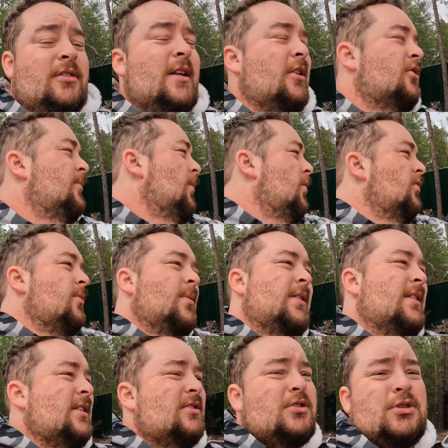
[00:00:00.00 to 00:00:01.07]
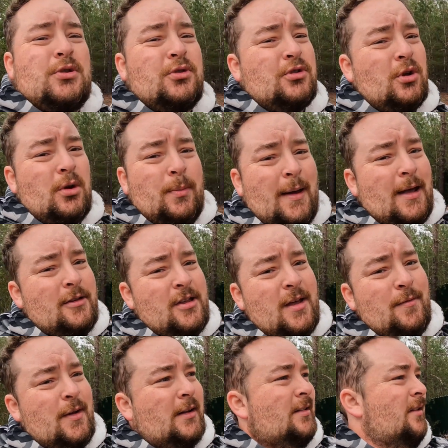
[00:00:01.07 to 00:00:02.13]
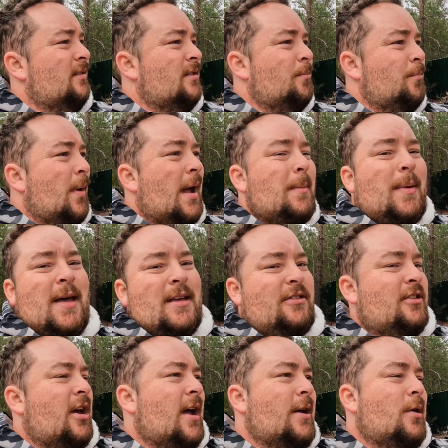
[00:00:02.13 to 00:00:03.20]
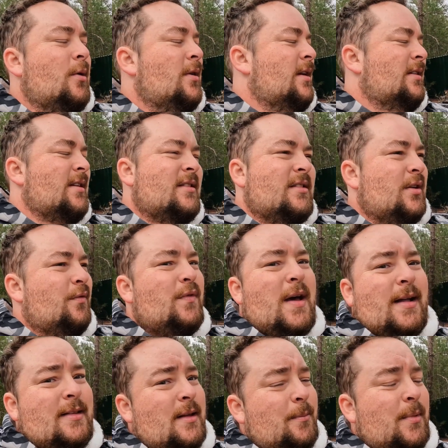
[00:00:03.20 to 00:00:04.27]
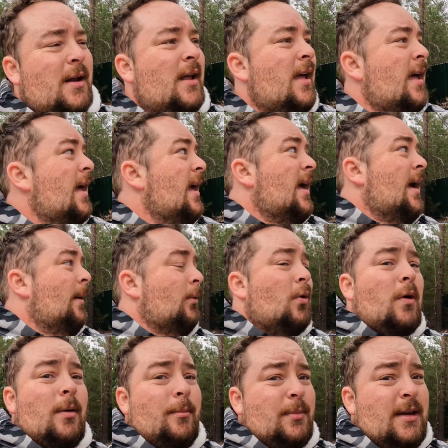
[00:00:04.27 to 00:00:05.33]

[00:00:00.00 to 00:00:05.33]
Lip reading: now supposedly these new solar panels have like this bypass diode and it doesn't affect it, but I'm calling